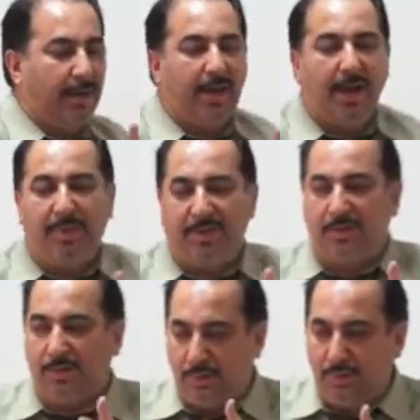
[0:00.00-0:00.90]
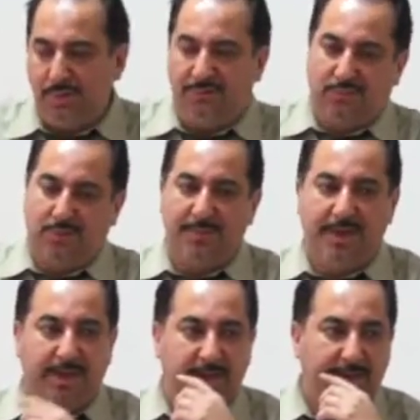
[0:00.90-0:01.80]
Yeah, but uniform
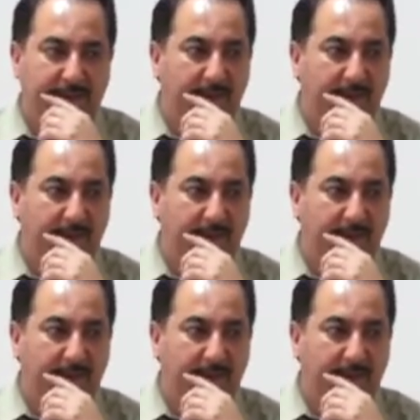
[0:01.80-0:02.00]
here